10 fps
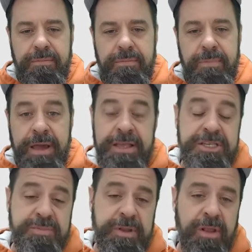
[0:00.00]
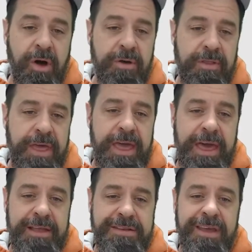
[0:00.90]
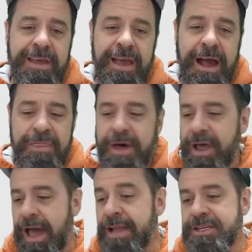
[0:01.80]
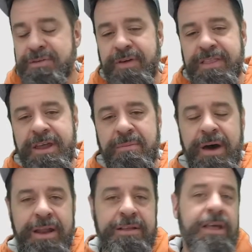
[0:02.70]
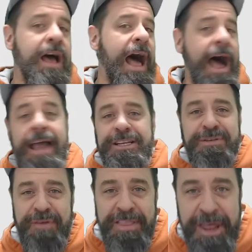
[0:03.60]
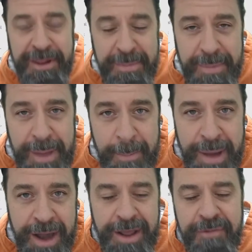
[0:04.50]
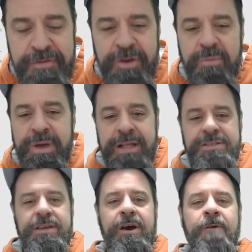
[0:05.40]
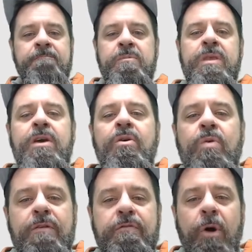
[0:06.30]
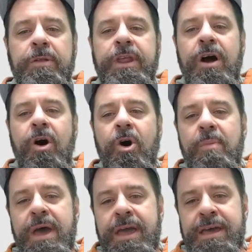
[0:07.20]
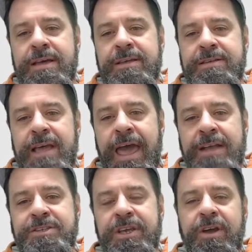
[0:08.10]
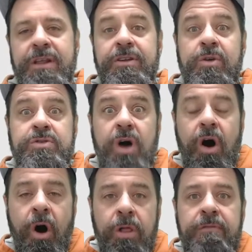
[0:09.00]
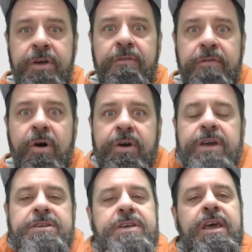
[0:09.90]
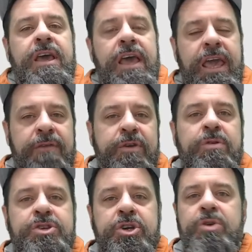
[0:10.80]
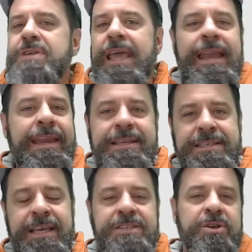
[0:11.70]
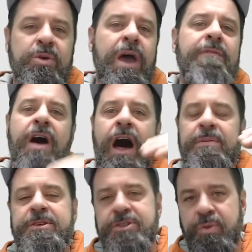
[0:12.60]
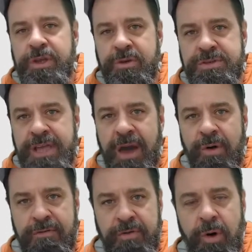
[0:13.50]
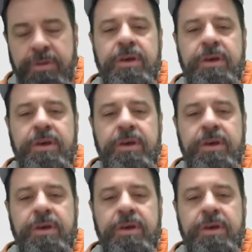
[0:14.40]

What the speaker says: I guess it's been longer than that. I just found out about it. I just found out about it a few minutes ago, where Folding at Home is actually going to use all of their focus if you choose any disease. So you have options when you say, I want to fold.